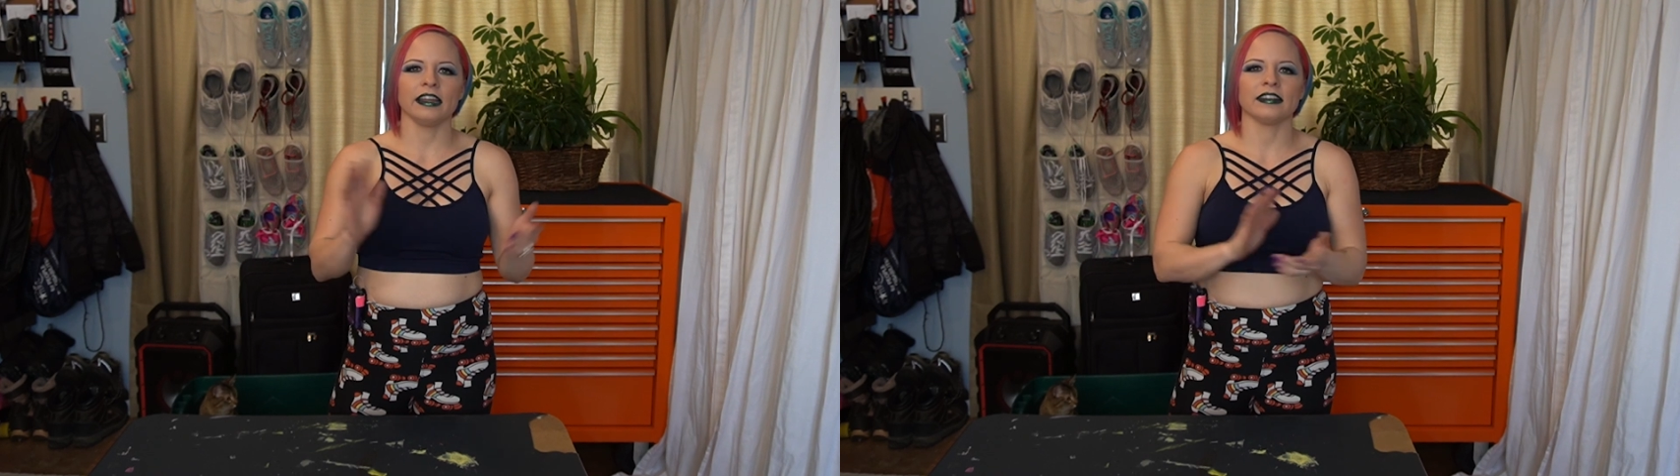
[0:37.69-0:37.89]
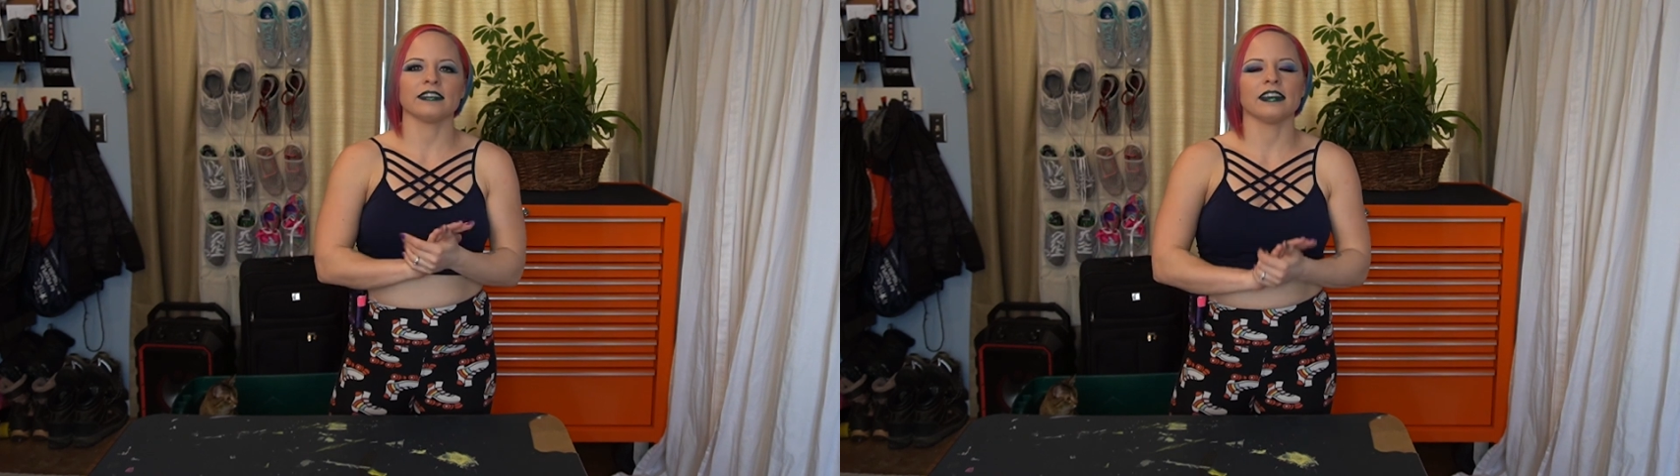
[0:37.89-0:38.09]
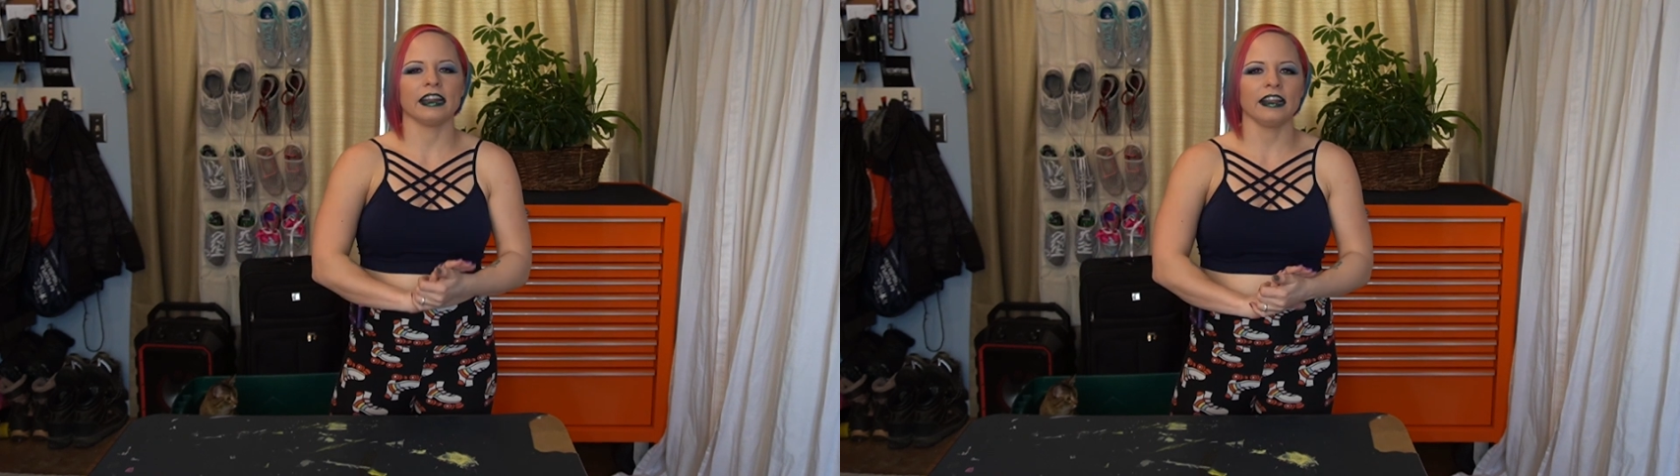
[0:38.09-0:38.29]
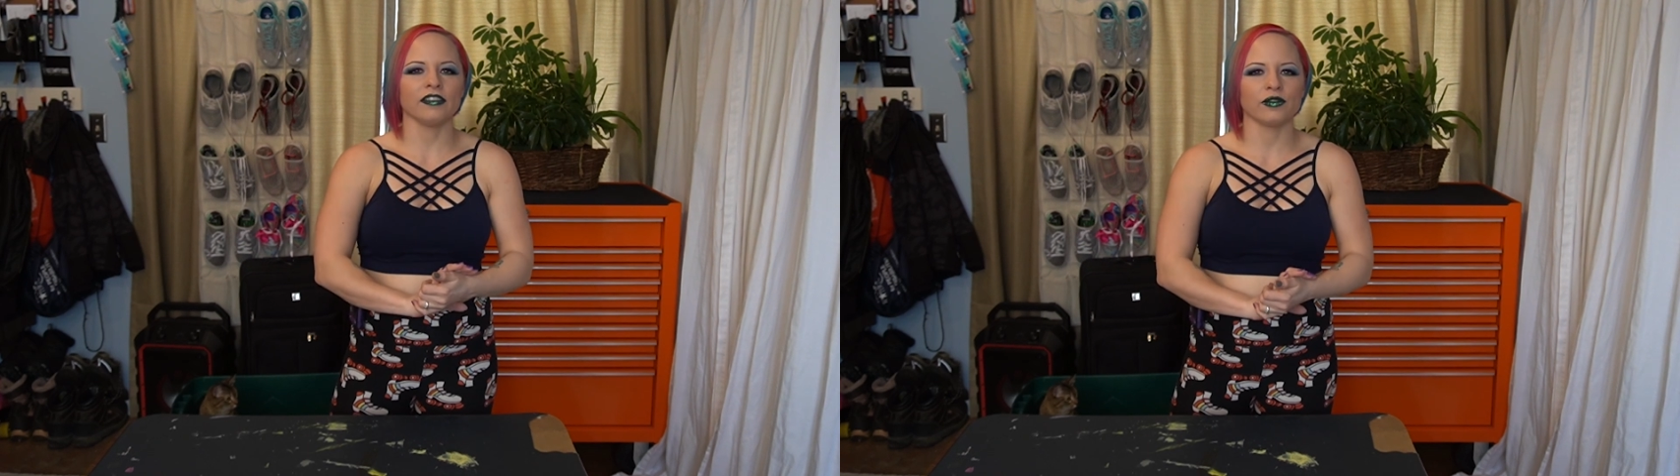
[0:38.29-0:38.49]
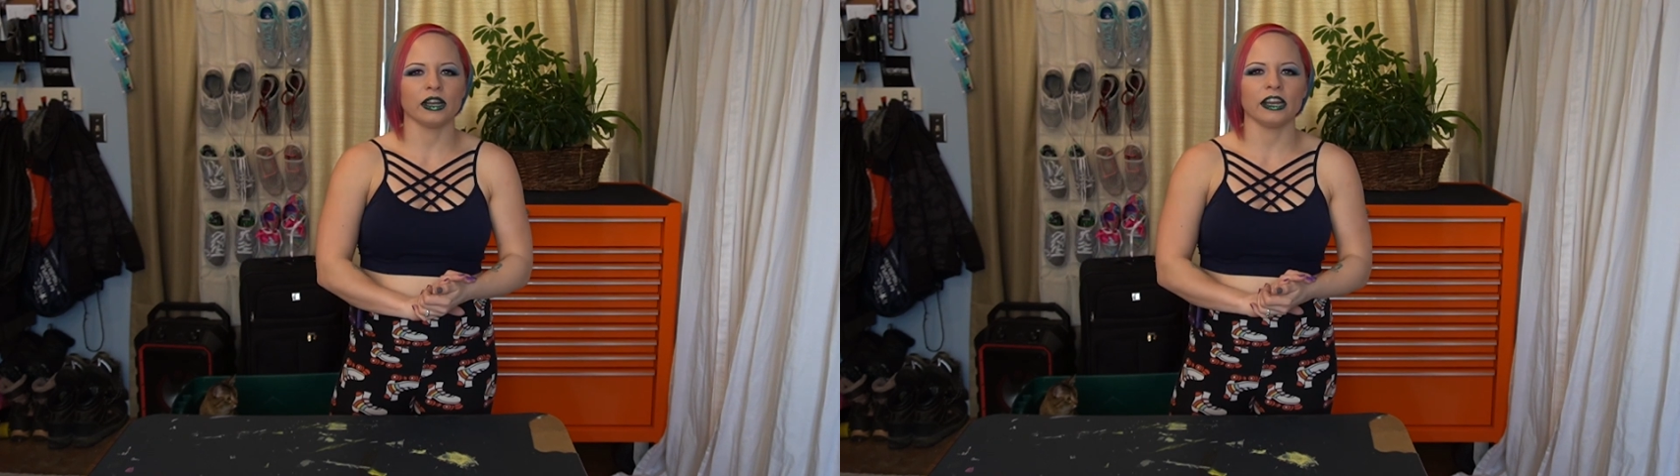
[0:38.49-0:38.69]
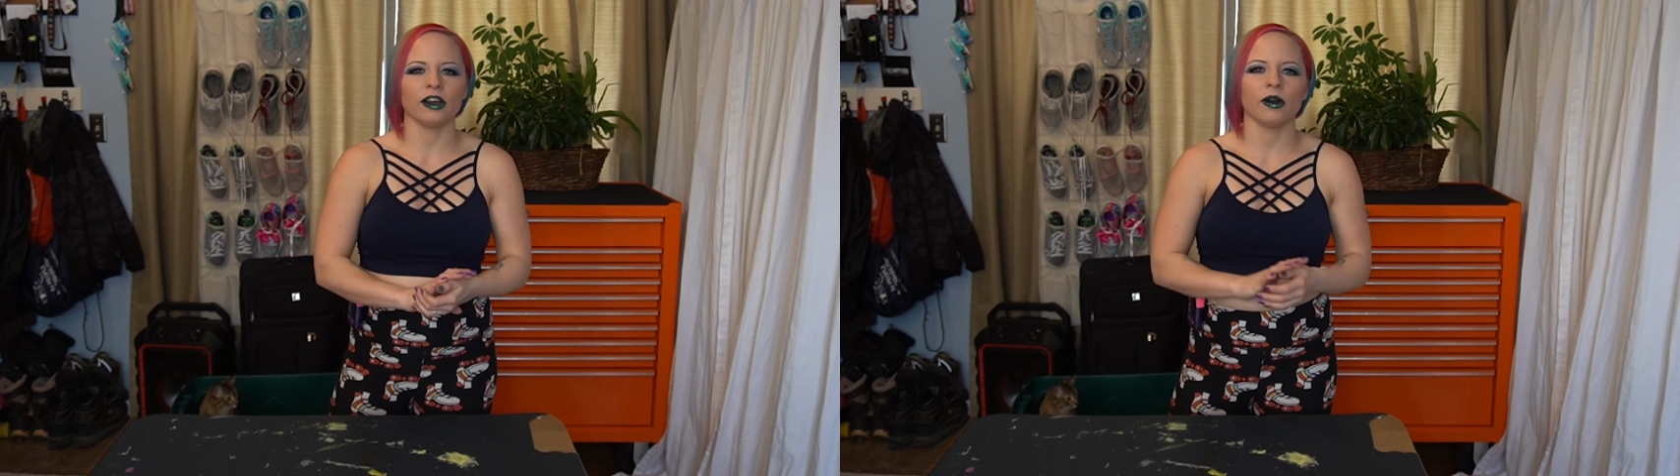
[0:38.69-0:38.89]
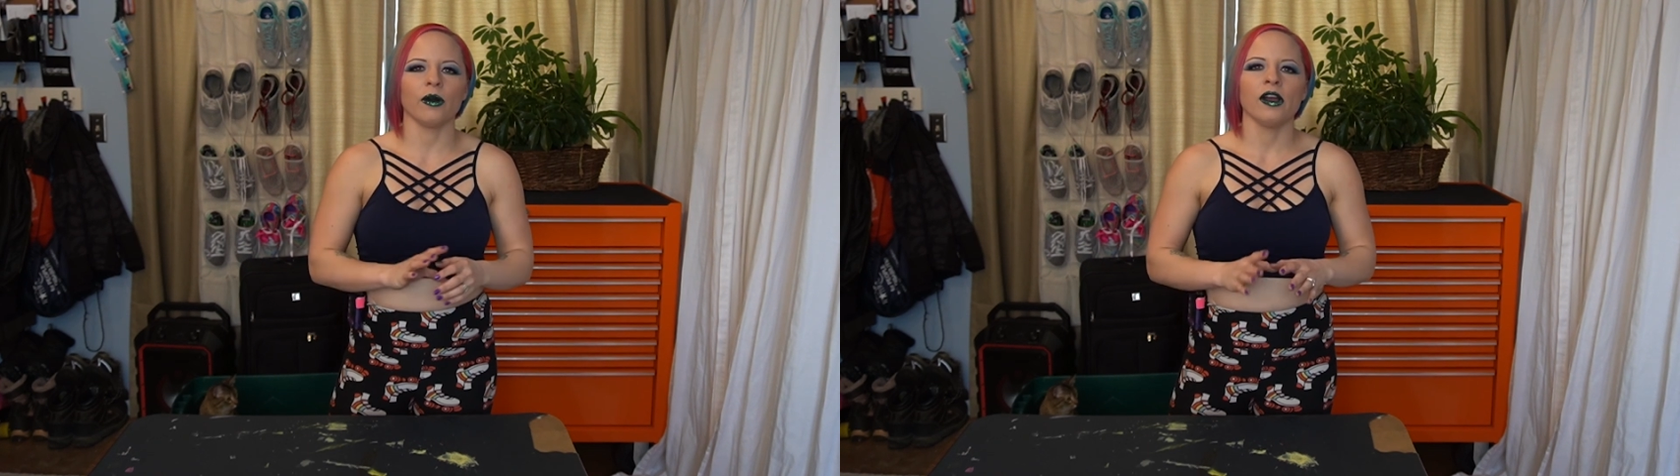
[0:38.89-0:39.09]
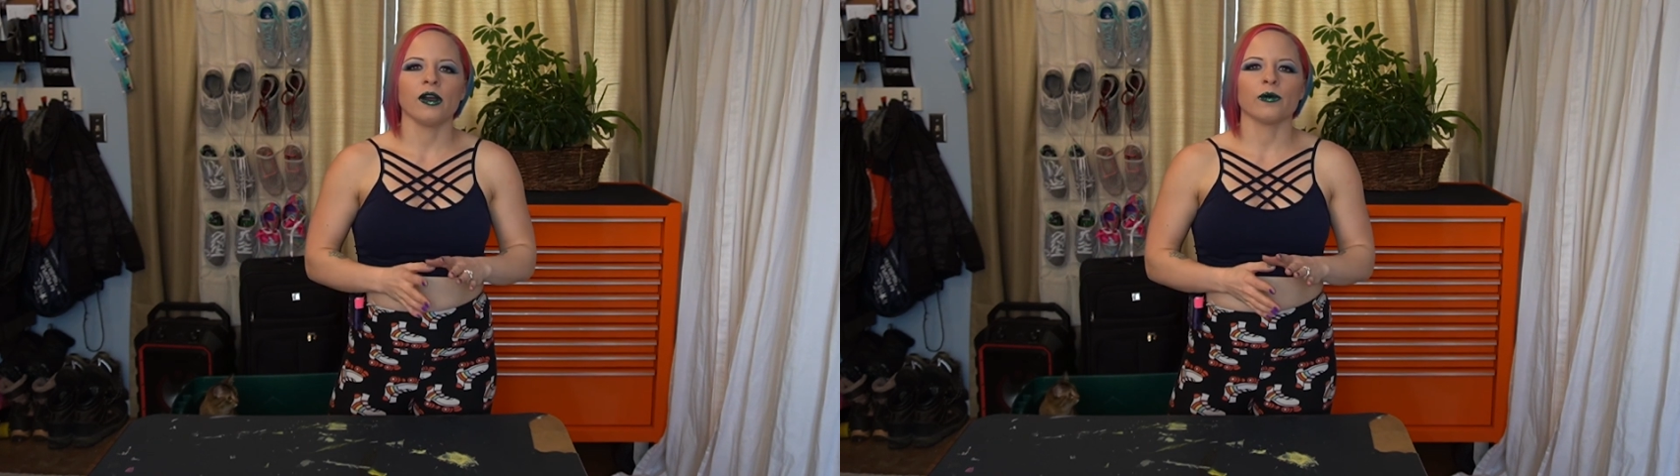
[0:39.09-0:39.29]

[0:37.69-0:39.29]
in today's video,